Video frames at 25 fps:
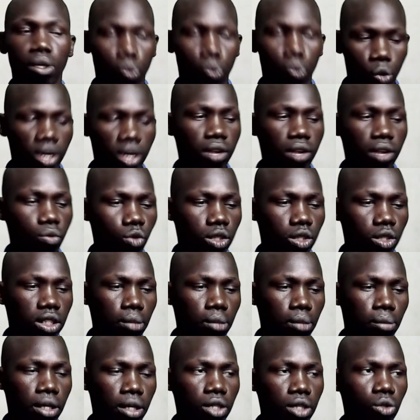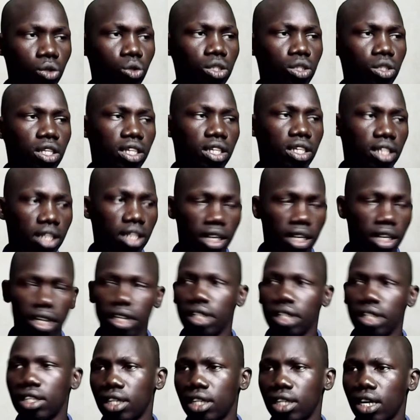what if we simply use
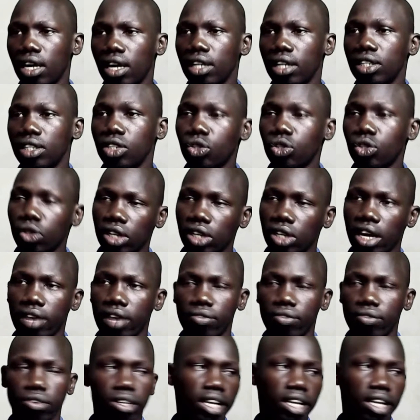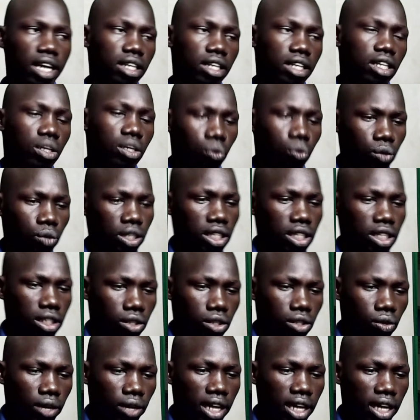the, uh, the shortcut for that, which is
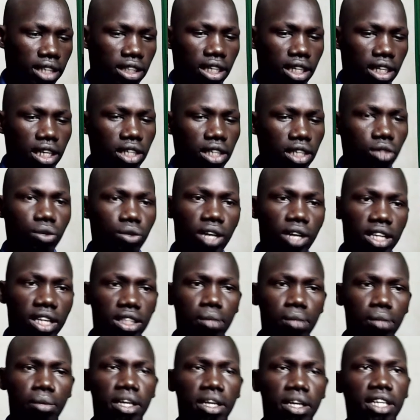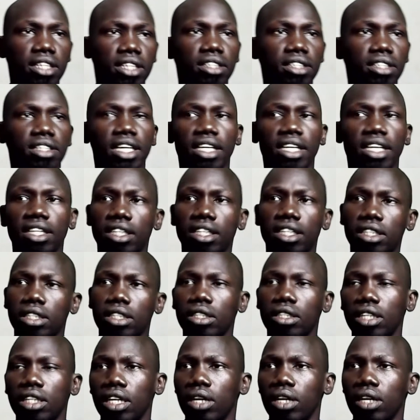OSK? You can simply enter and
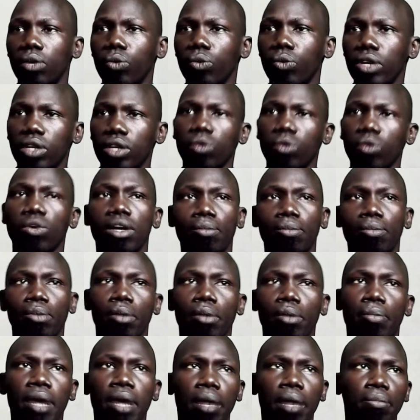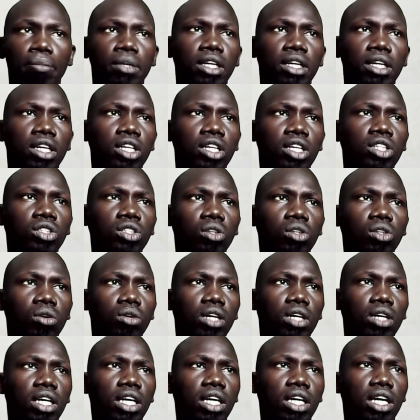this uh, window will pop up. So
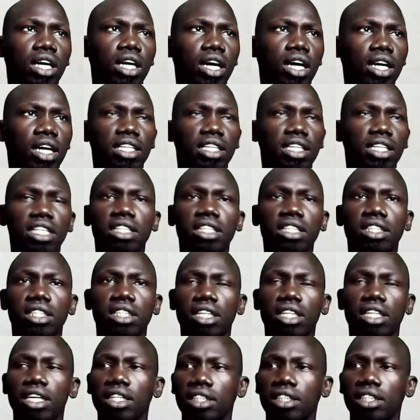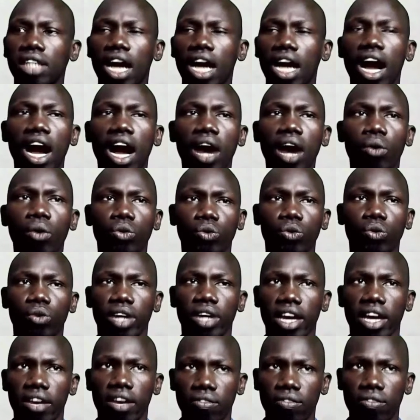uh, this is how you
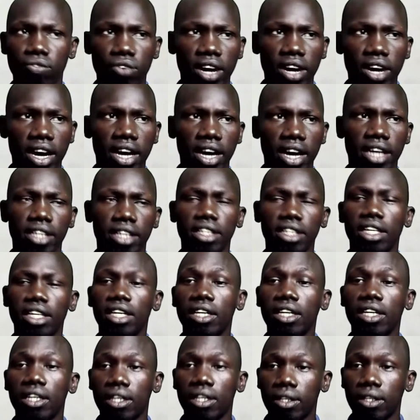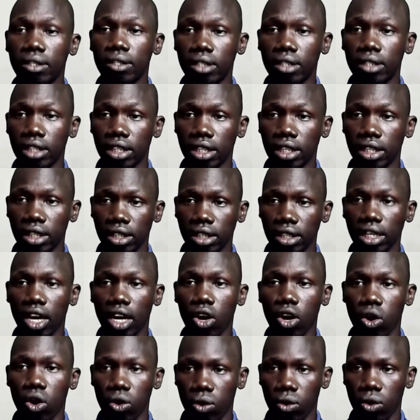can find uh, uh,
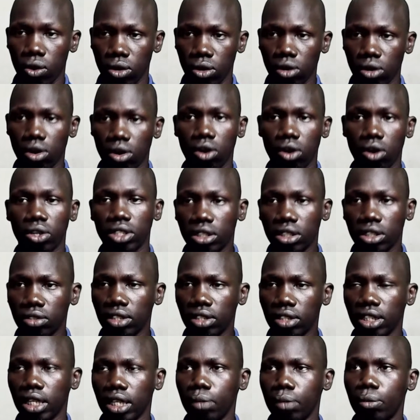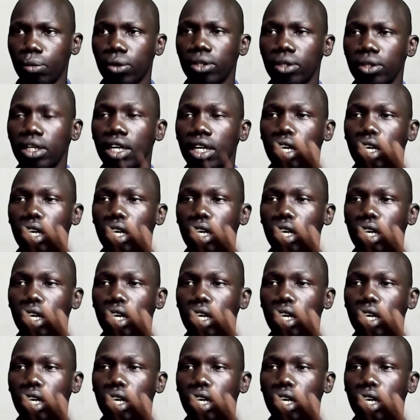on-screen keyboard.